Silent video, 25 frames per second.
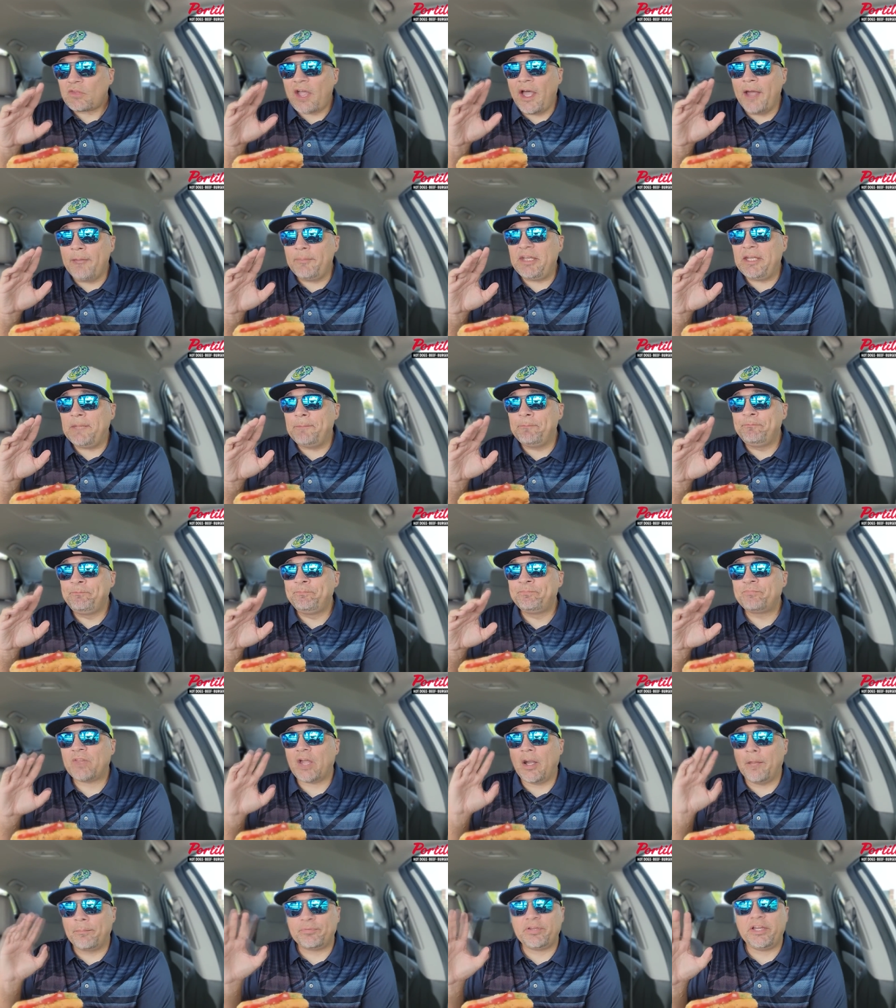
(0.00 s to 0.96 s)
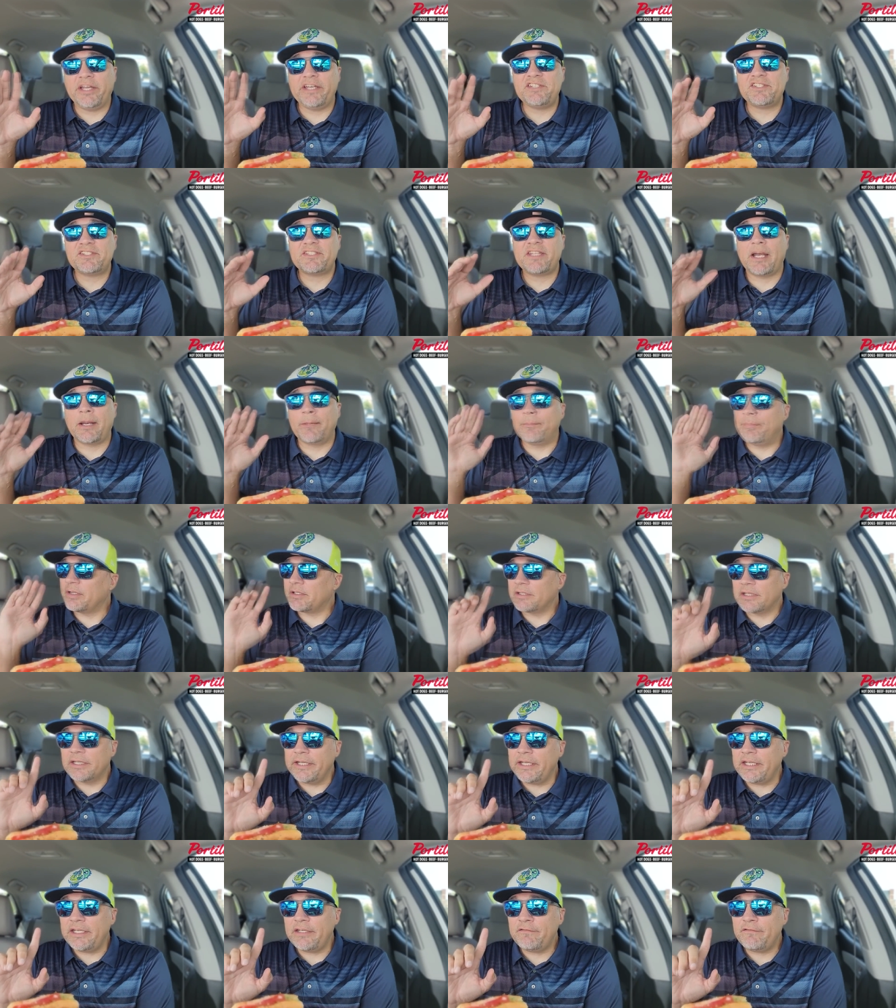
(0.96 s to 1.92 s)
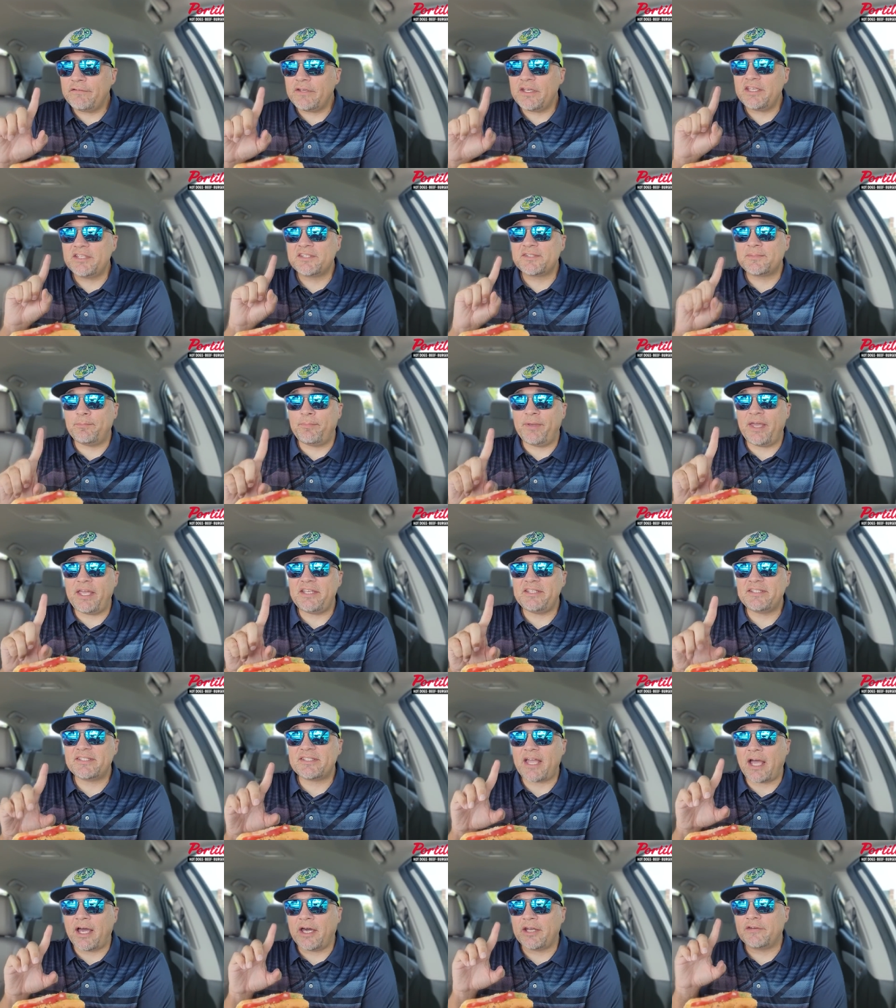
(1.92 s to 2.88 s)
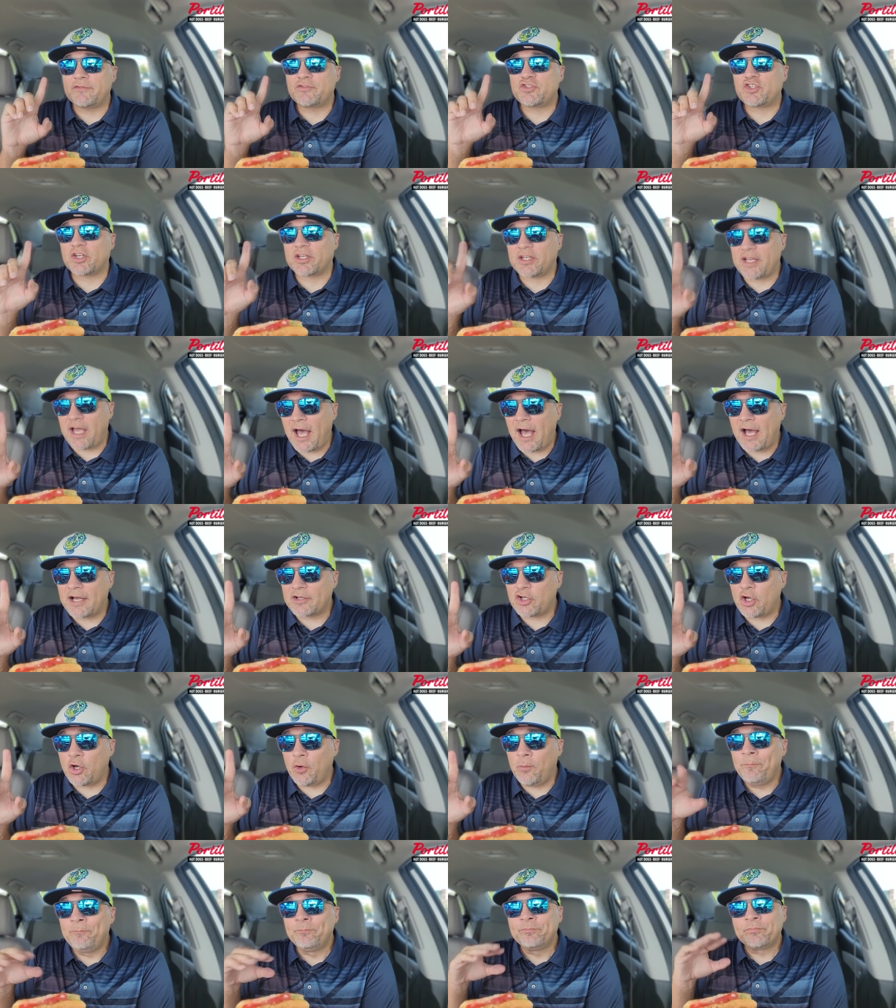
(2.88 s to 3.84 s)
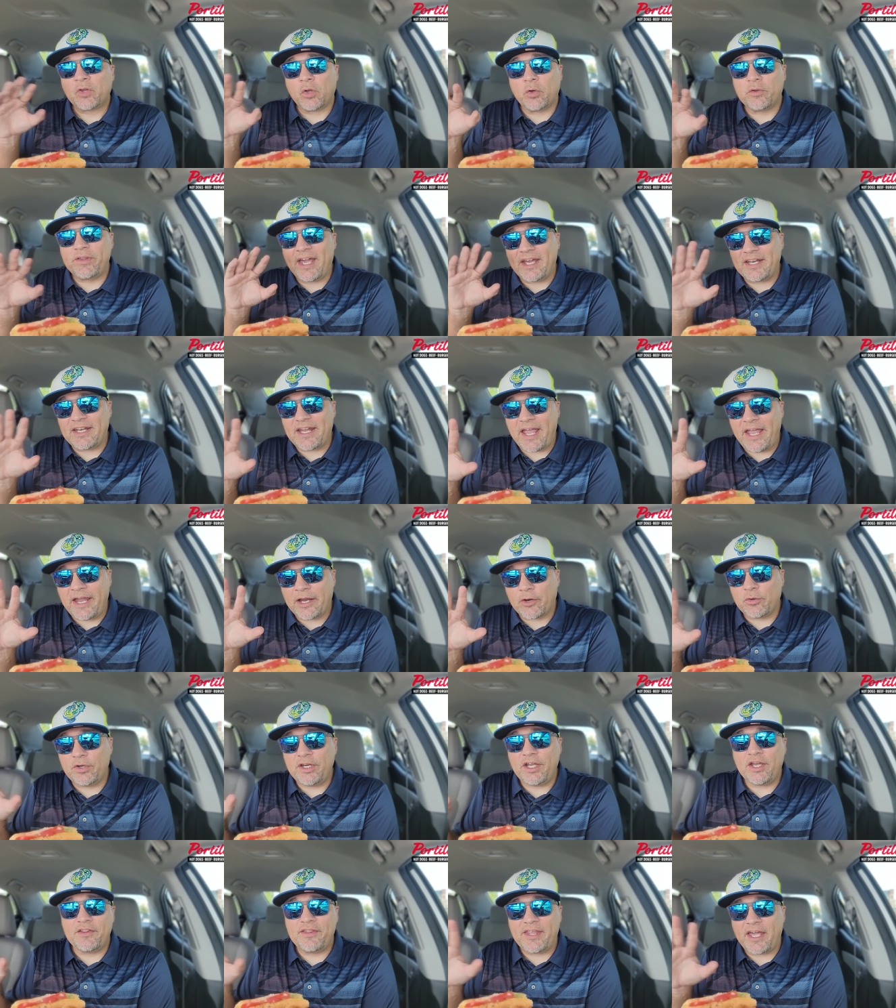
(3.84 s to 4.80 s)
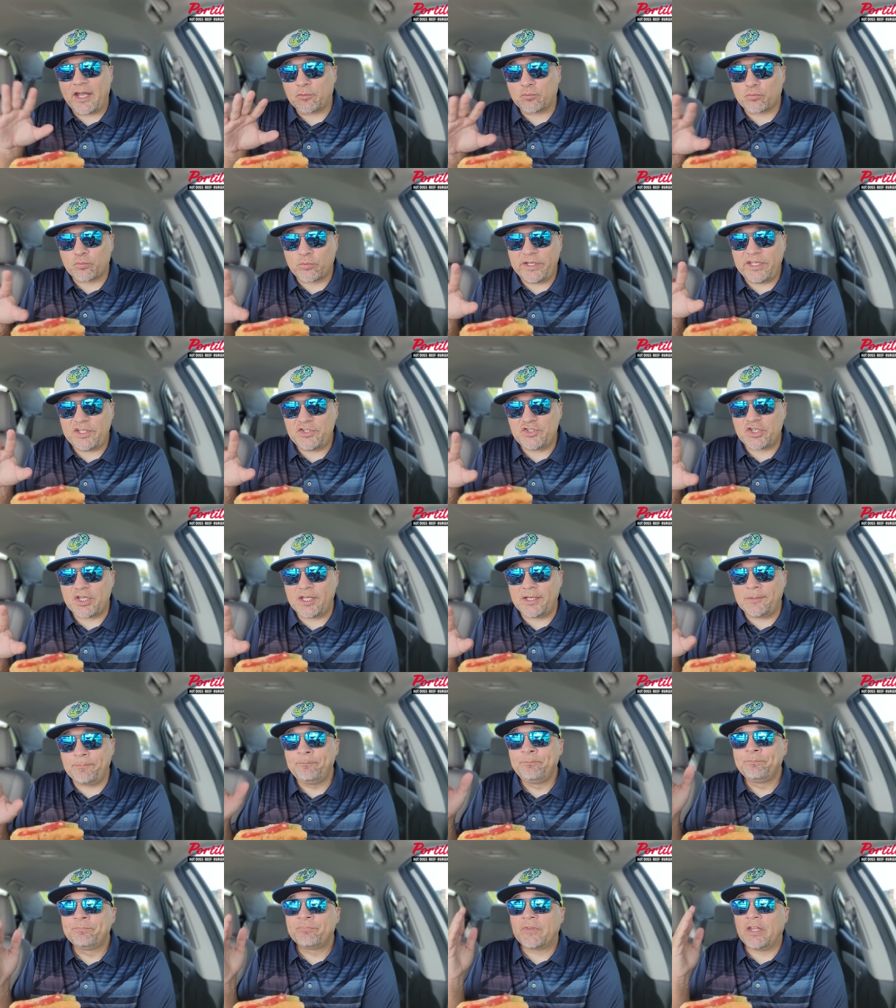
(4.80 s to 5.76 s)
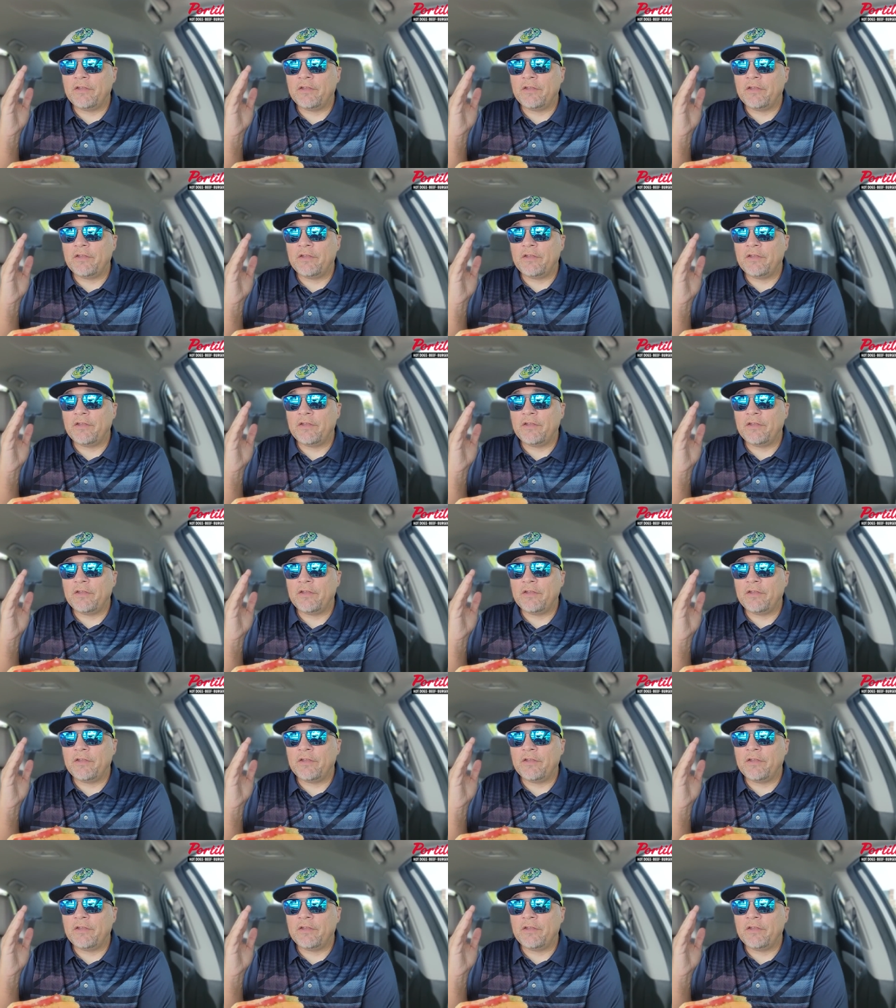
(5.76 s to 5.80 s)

I mean, a place that I believe is based out of Chicago or that area, that region.